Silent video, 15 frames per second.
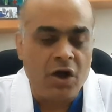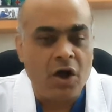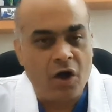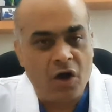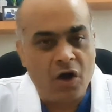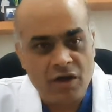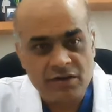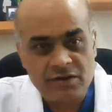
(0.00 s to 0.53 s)

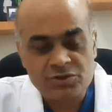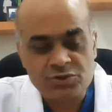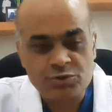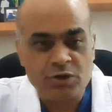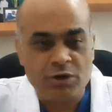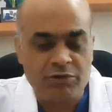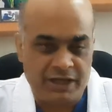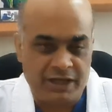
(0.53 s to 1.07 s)
or
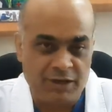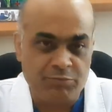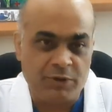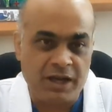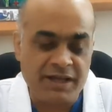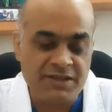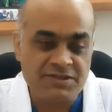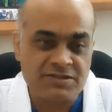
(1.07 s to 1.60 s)
through our
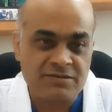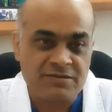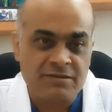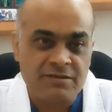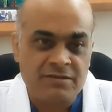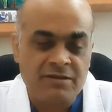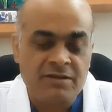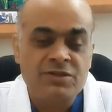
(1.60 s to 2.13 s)
helplines.
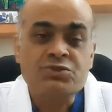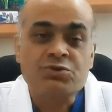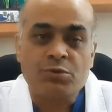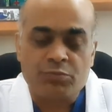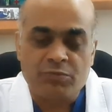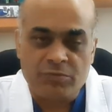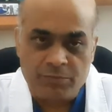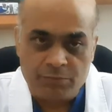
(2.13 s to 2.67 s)

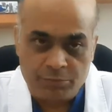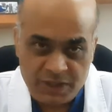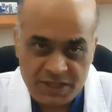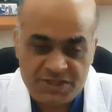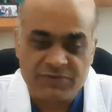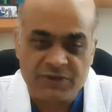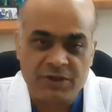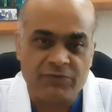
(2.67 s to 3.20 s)
So
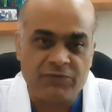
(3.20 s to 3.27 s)
please feel